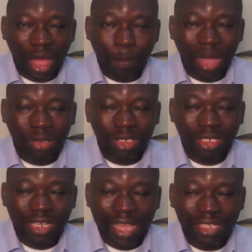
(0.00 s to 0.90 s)

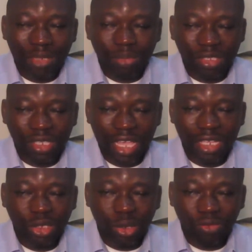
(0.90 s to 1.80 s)
about
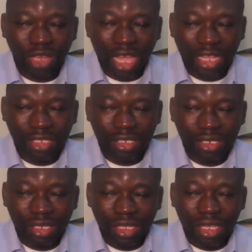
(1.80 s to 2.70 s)
90% of
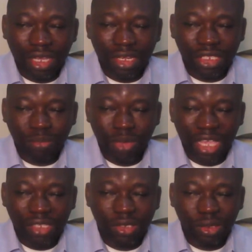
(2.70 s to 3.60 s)
that in a
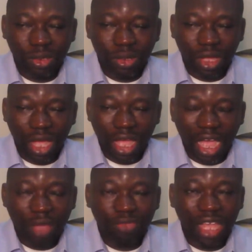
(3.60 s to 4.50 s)
space
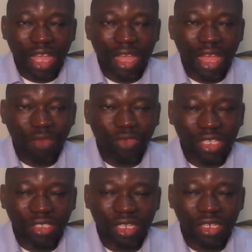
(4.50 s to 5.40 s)
after
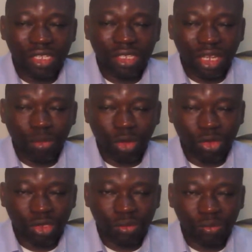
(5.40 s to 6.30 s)
harvesting in 3
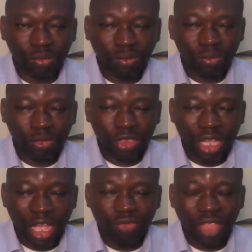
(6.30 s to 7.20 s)
months.
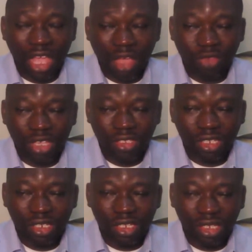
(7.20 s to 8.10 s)
After
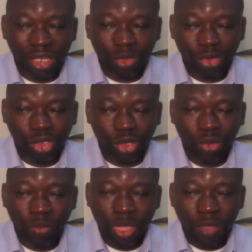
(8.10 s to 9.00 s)
harvesting in 3 months.
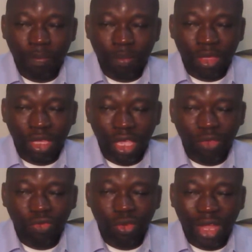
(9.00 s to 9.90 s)
So
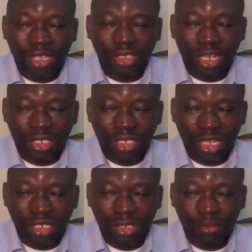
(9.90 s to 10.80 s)
if you are
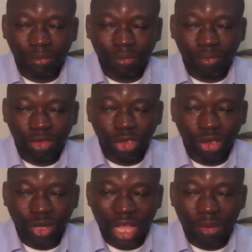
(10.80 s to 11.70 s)
interested,
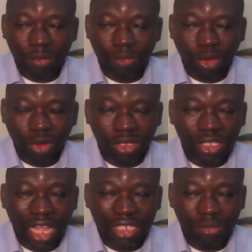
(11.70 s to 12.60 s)
you can
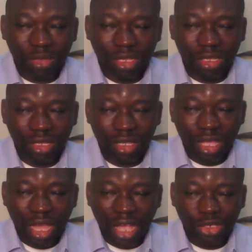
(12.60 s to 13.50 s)
contact me
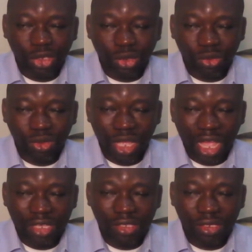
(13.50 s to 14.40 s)
as soon
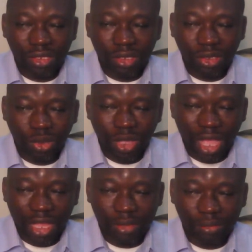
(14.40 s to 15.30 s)
as you
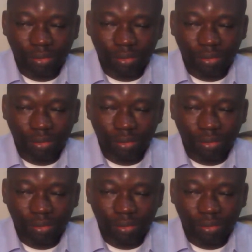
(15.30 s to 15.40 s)
can.